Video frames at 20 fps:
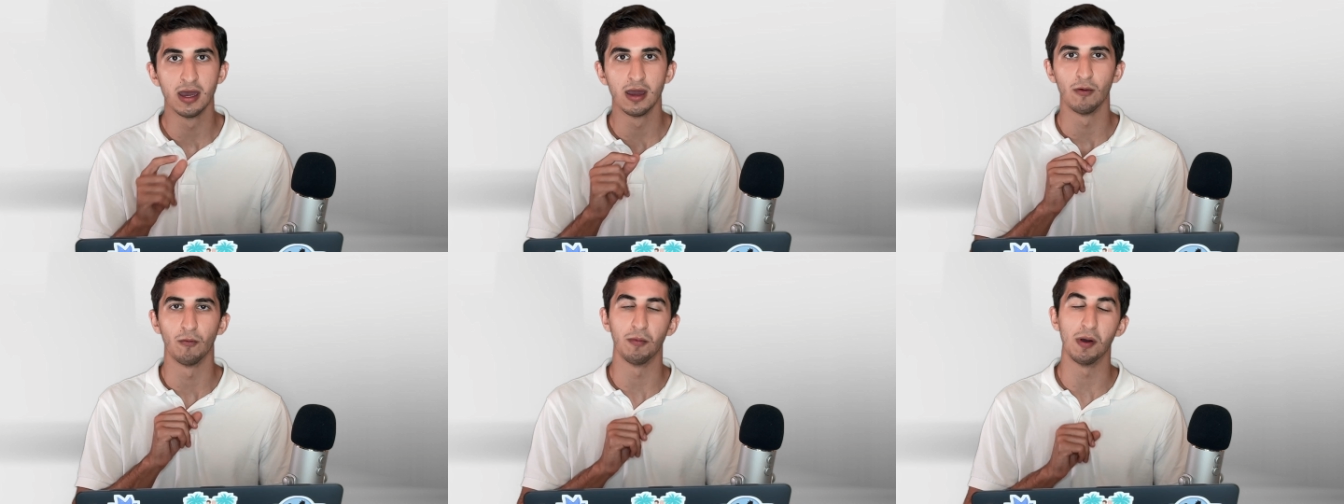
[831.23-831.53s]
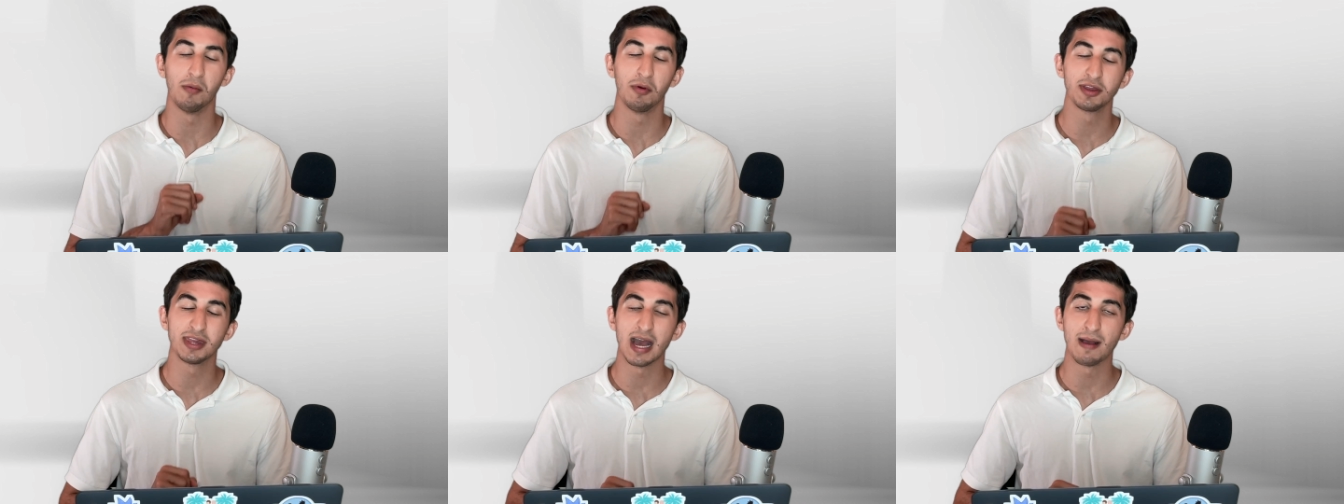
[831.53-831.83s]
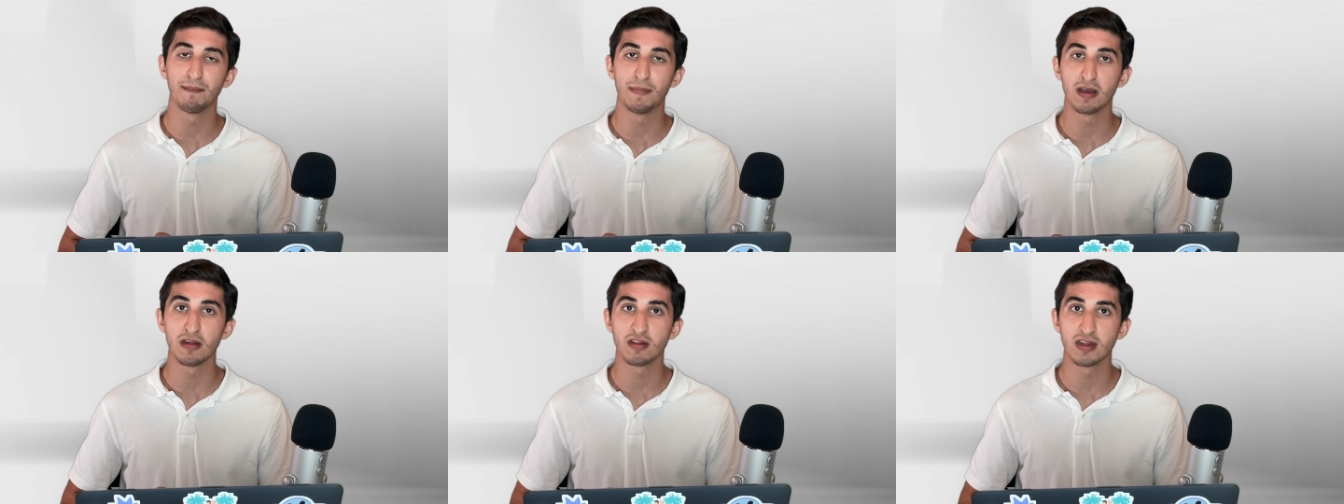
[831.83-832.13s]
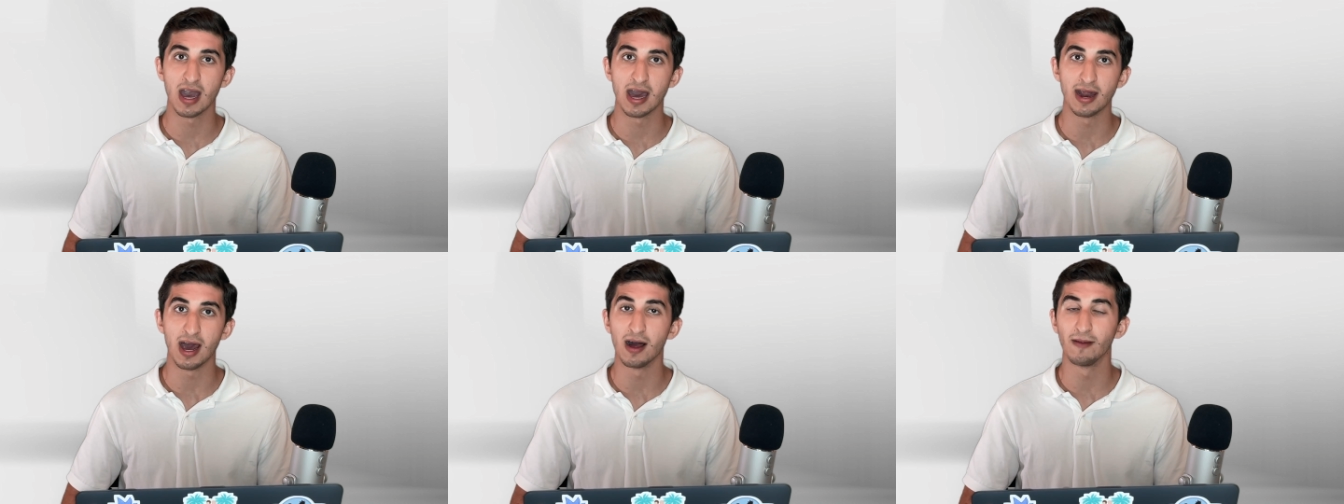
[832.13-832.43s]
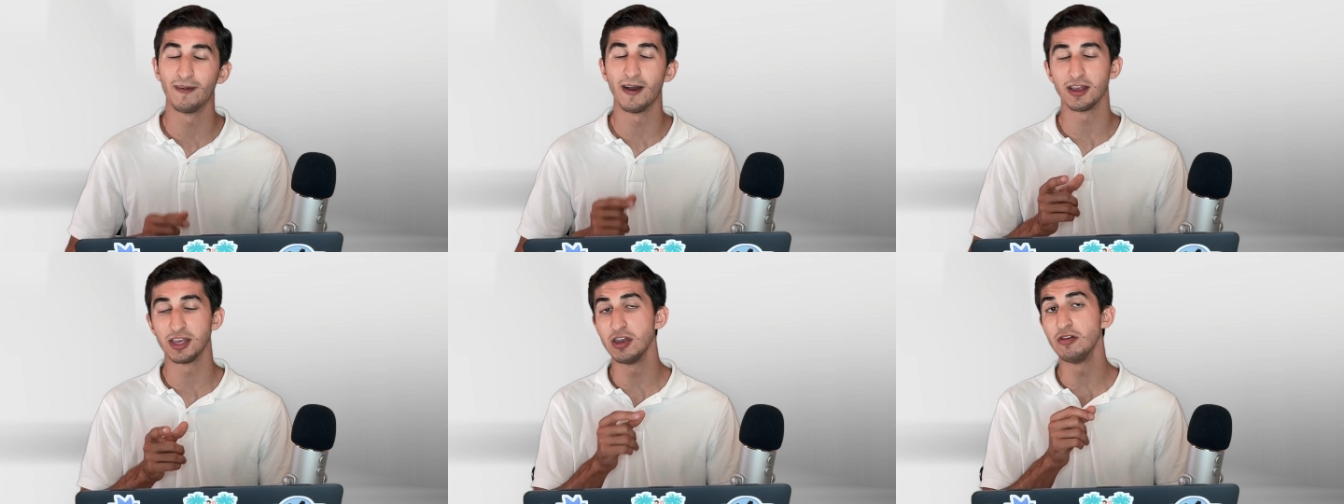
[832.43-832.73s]
But with that being said, I'll
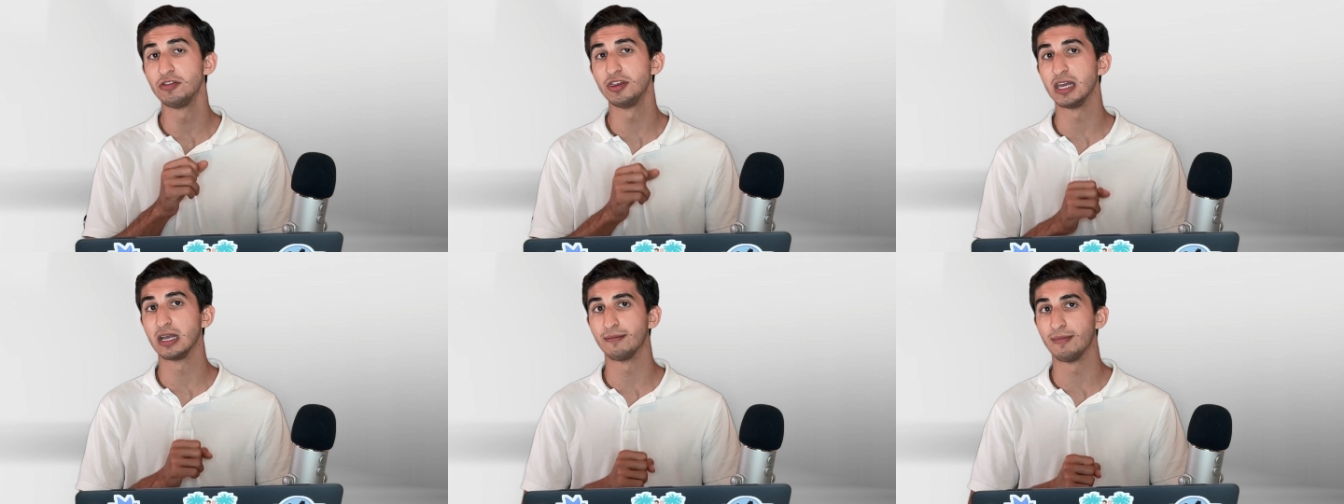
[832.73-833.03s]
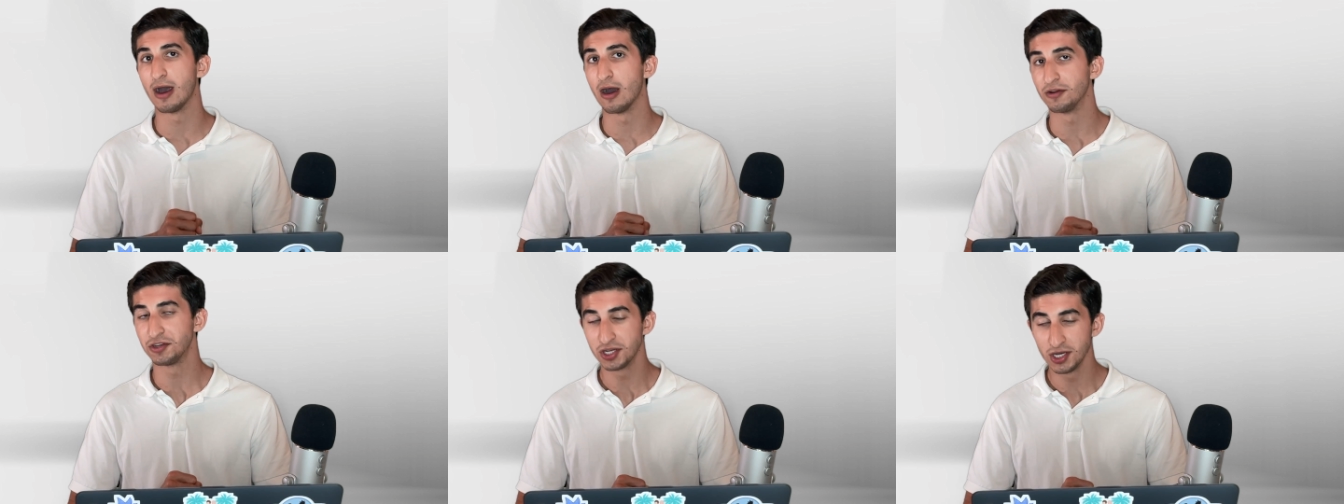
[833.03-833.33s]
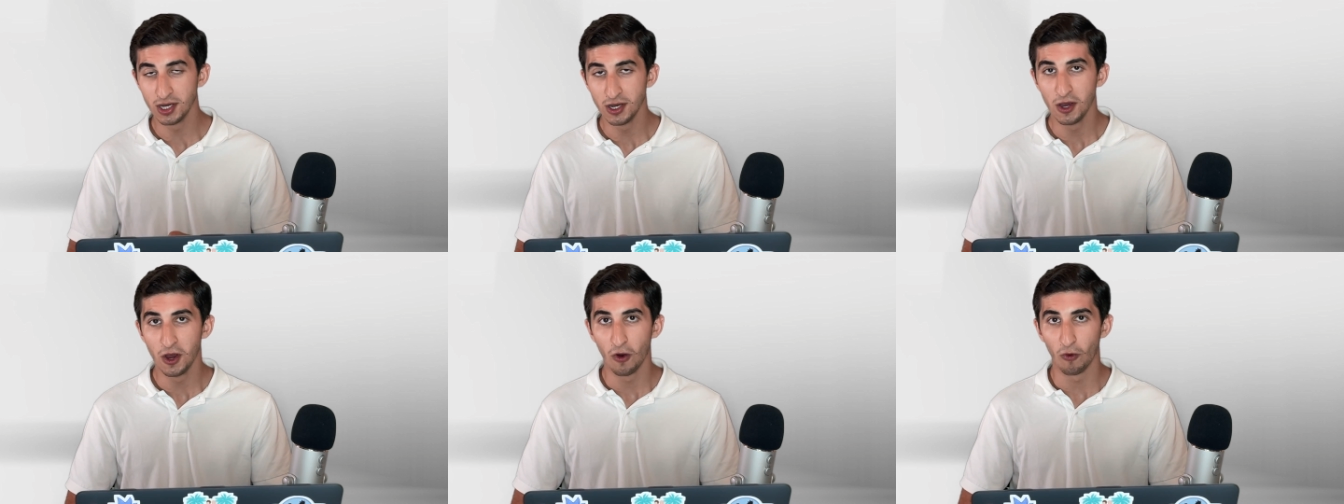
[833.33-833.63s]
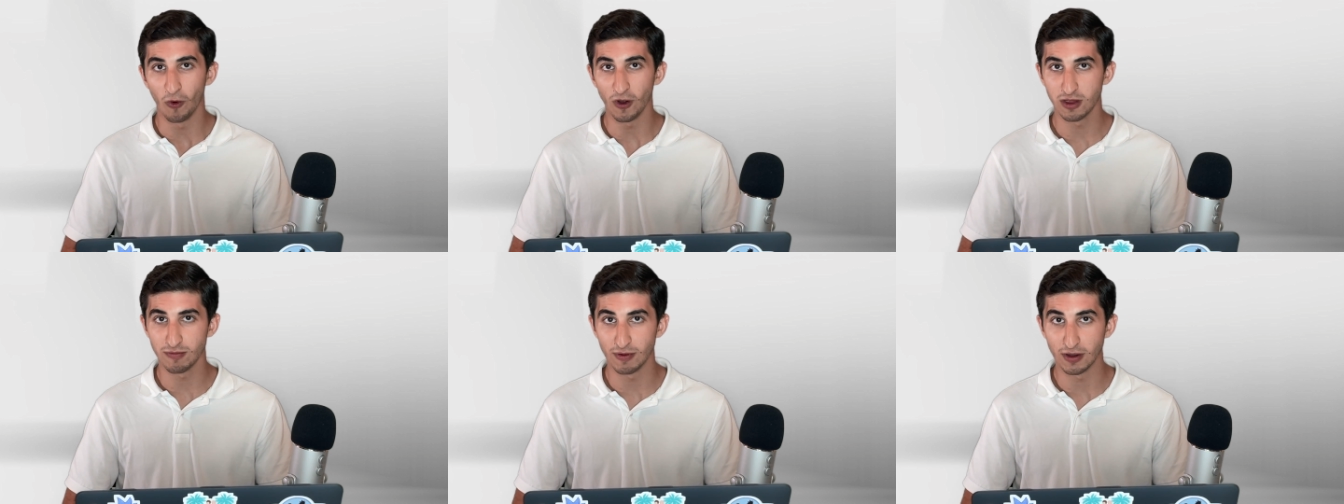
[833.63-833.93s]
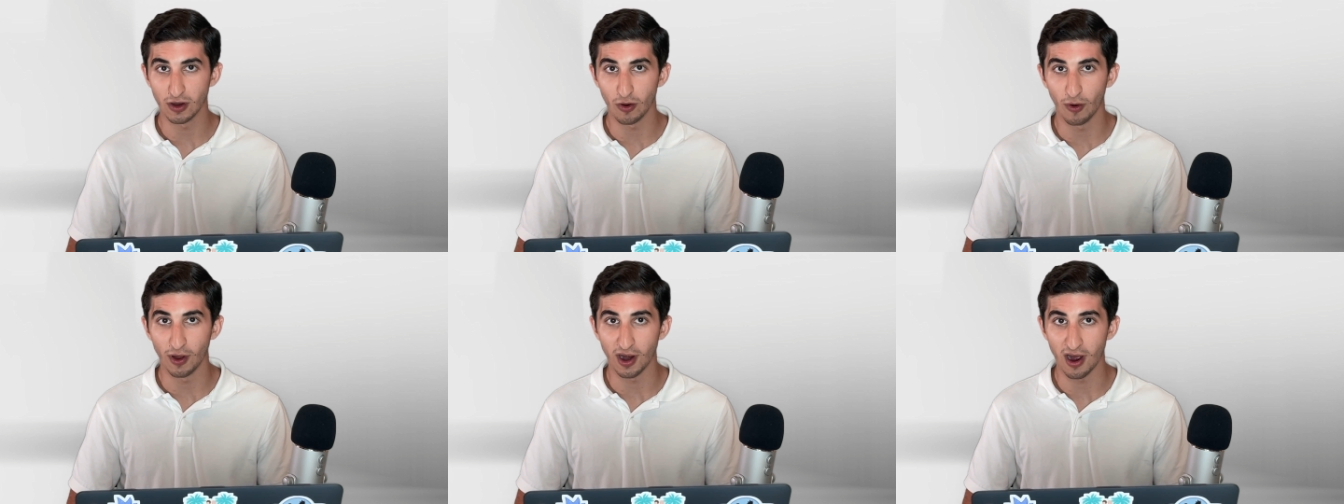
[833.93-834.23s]
let you think about what's been
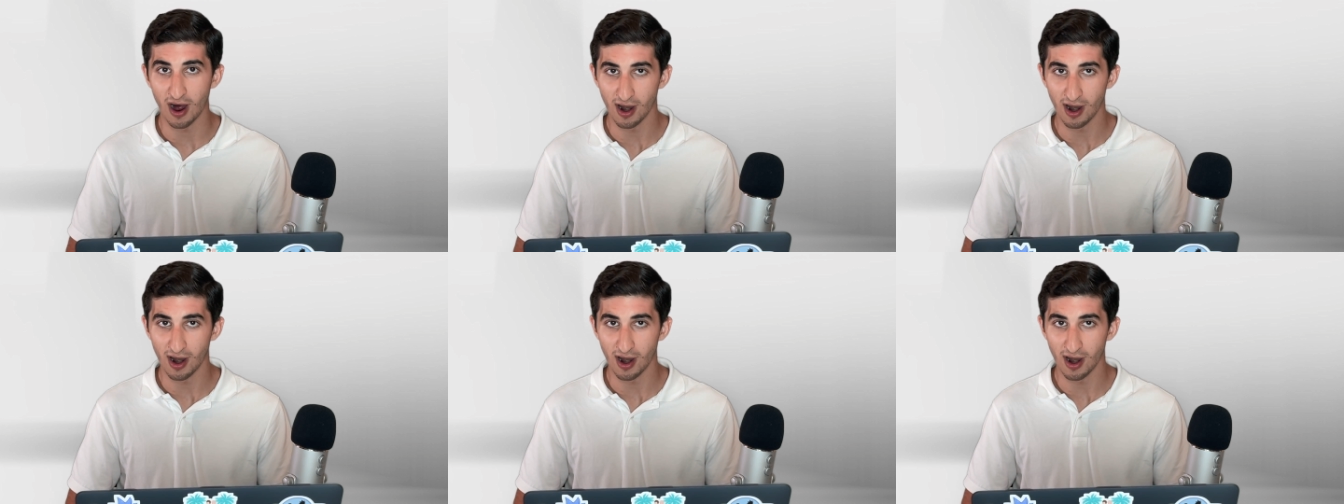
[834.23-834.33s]
going on.